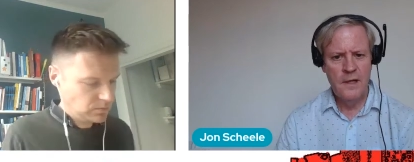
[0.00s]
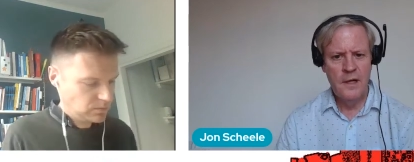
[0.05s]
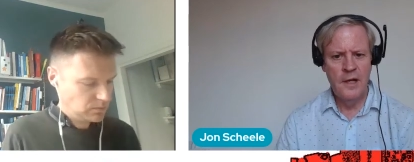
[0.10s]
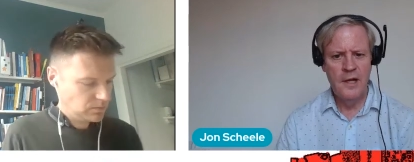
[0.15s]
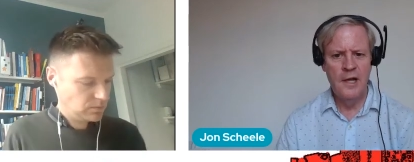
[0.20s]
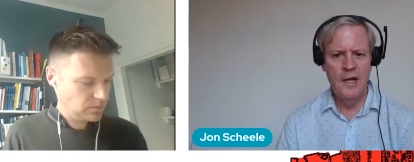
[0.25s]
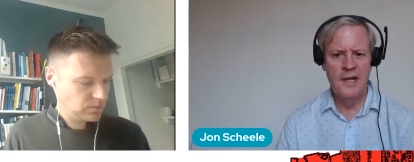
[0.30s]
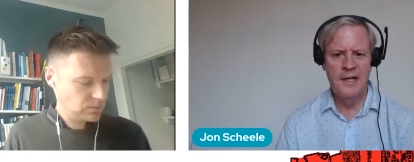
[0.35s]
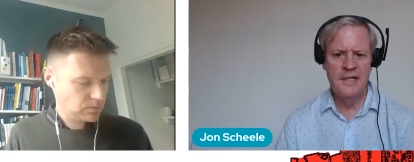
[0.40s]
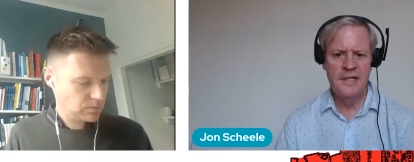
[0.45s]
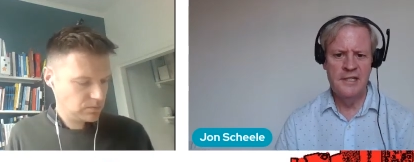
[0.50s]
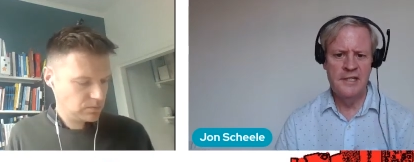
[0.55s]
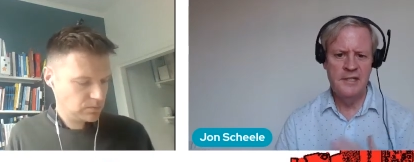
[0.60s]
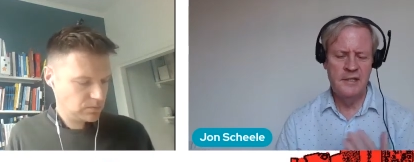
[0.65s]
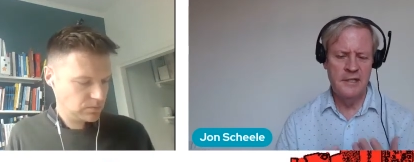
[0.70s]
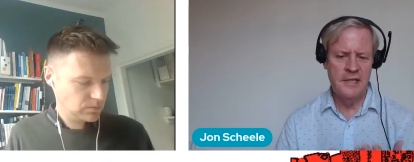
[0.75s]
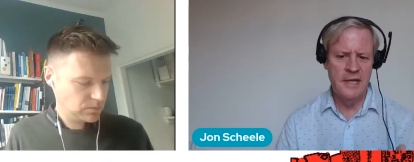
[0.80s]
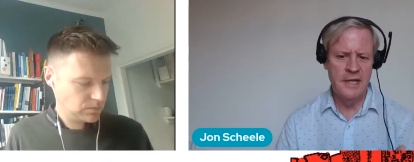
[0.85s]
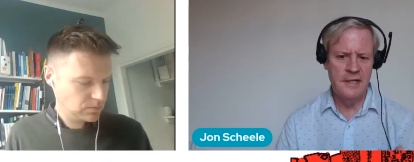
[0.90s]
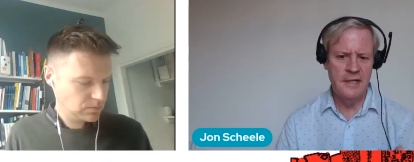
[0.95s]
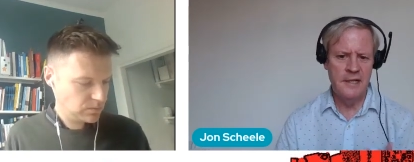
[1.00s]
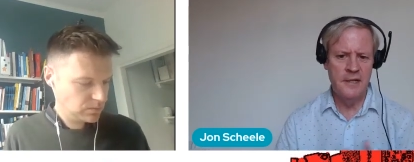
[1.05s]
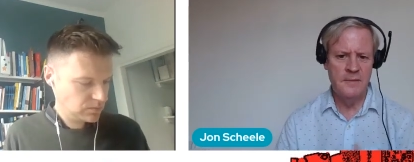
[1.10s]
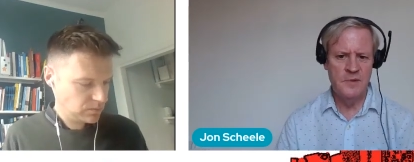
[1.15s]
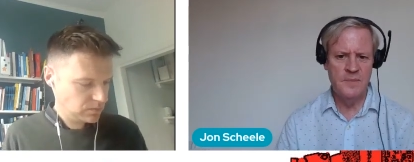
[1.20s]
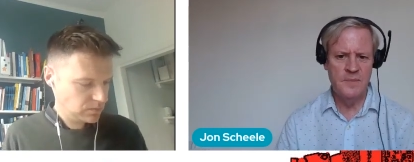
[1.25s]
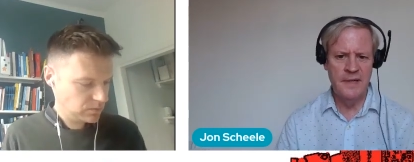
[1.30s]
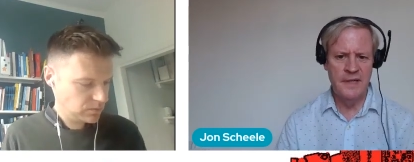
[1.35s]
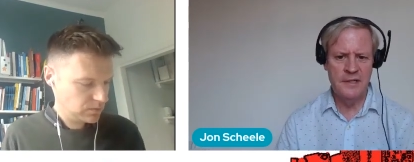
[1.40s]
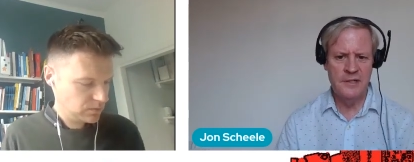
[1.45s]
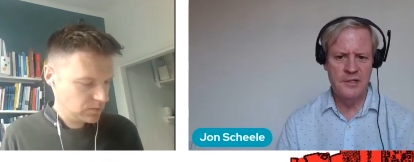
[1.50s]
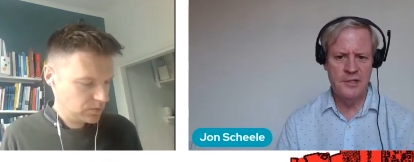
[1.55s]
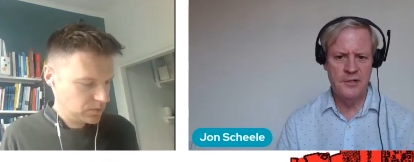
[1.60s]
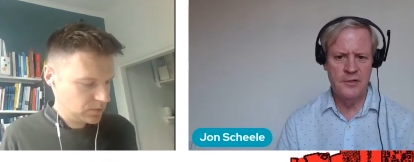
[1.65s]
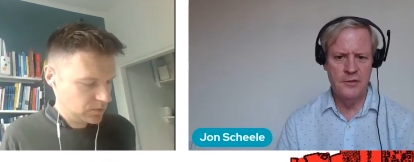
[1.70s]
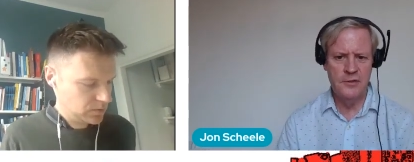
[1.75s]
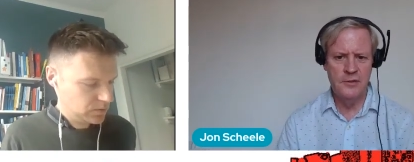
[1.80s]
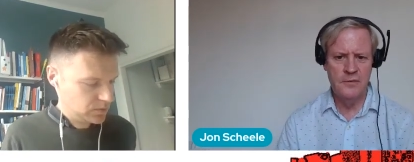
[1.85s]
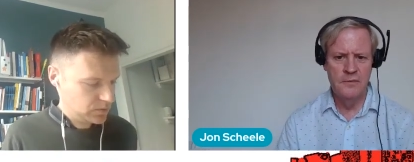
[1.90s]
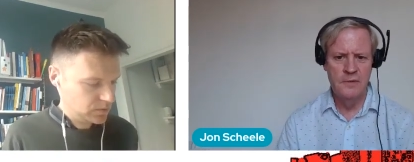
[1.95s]
Speaker 1: I, I, guess that comes back
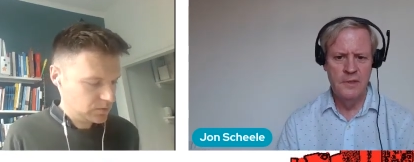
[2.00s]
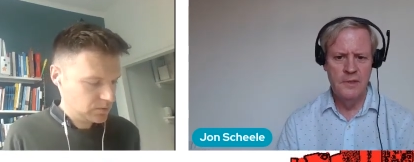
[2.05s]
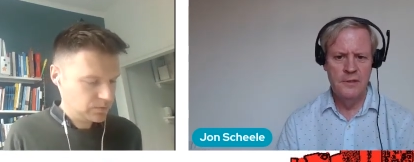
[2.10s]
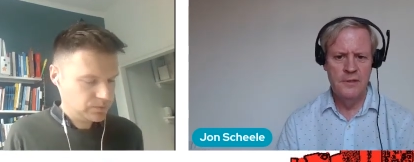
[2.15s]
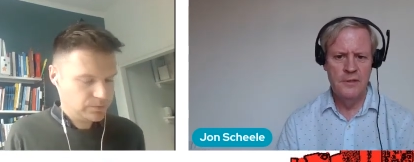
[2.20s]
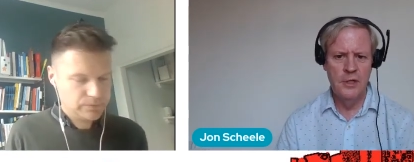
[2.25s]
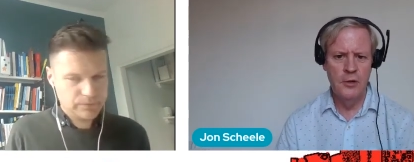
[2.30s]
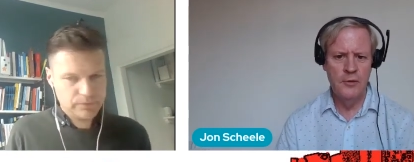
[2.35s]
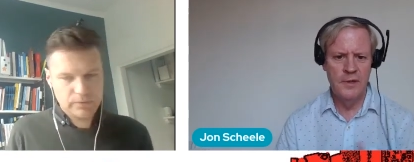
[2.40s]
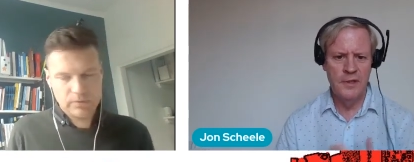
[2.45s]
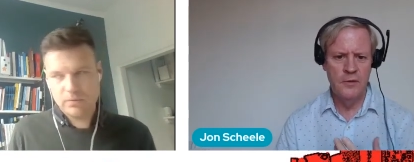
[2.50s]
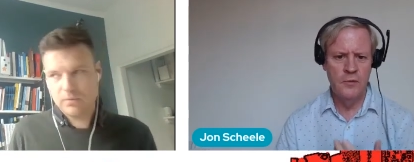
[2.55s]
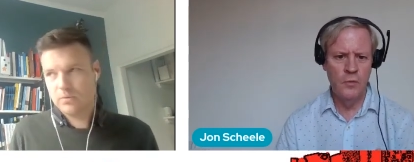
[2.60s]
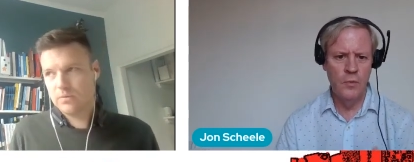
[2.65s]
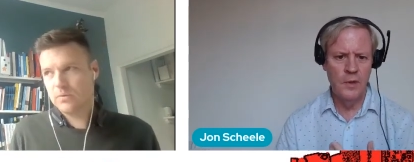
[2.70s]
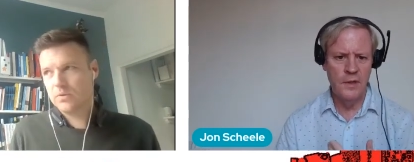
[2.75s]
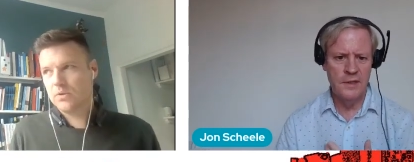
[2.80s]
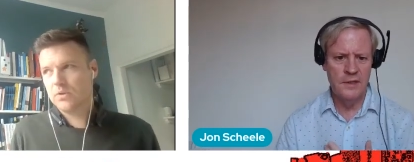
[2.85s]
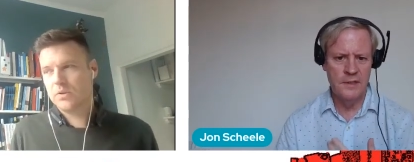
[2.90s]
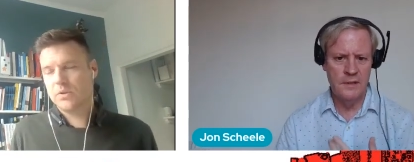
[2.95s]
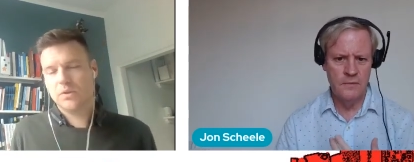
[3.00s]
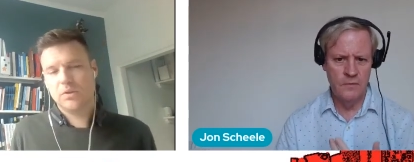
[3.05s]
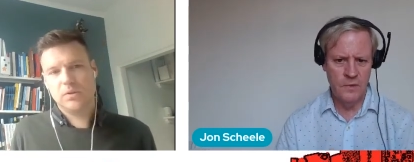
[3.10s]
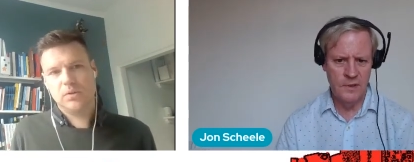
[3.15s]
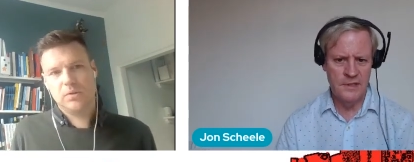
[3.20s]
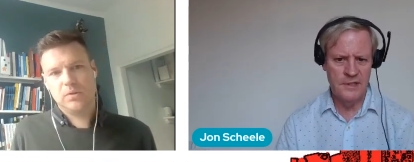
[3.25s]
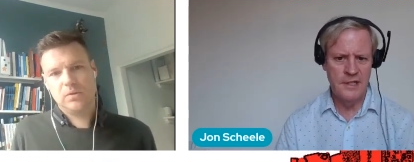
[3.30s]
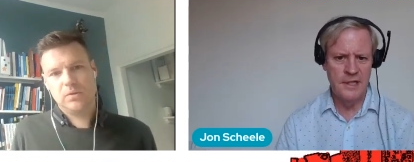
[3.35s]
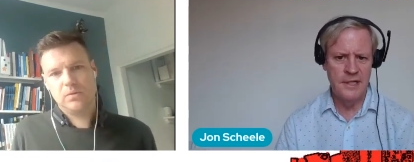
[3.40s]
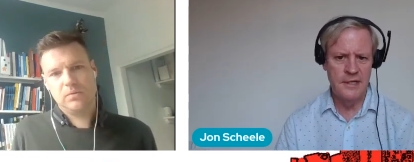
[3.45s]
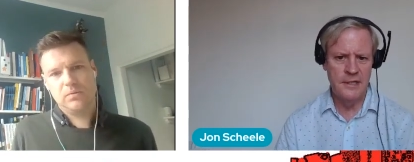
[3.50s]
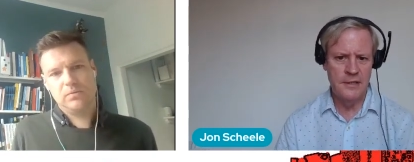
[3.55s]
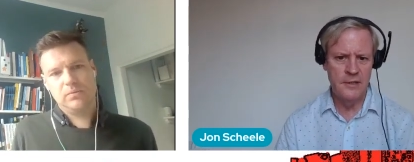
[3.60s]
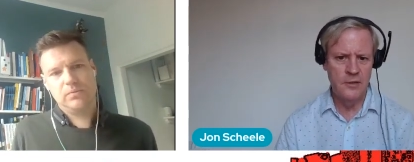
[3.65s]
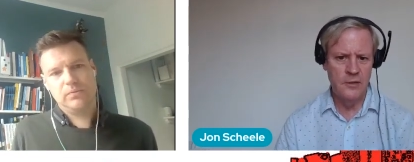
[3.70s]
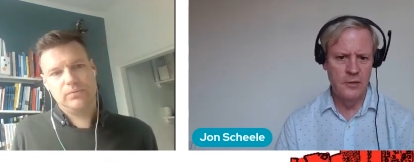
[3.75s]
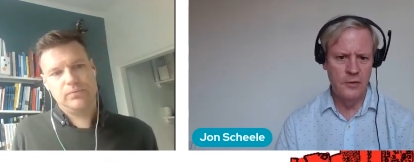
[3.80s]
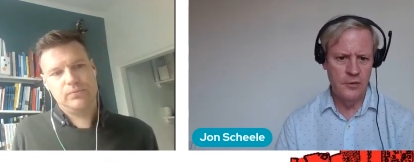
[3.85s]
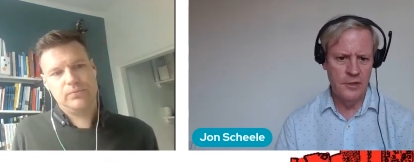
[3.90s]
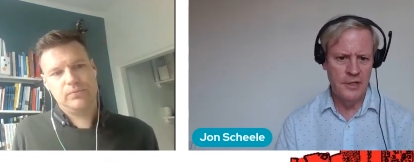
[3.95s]
to knowing what what data
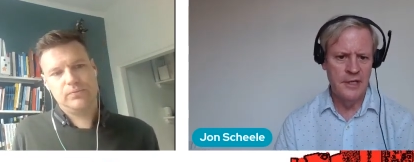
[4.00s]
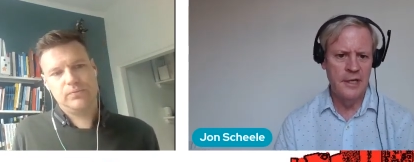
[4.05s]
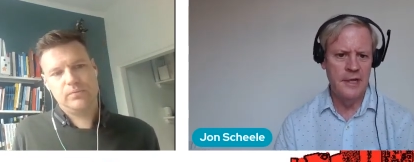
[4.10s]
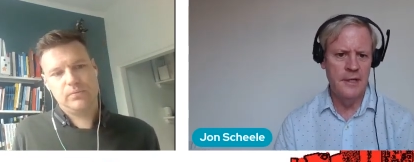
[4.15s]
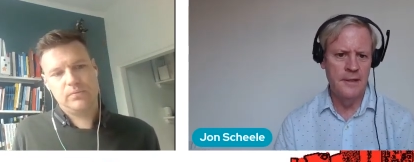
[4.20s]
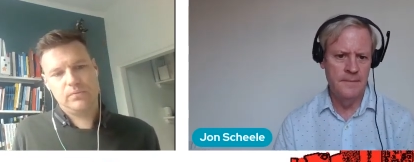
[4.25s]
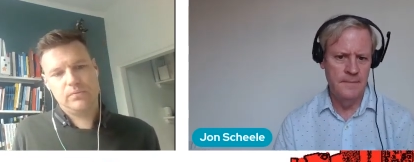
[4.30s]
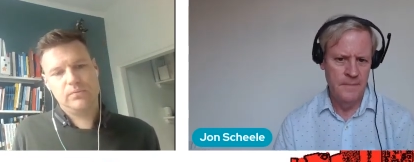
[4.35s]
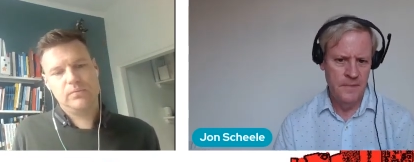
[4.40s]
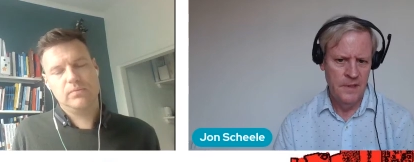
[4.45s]
you're looking at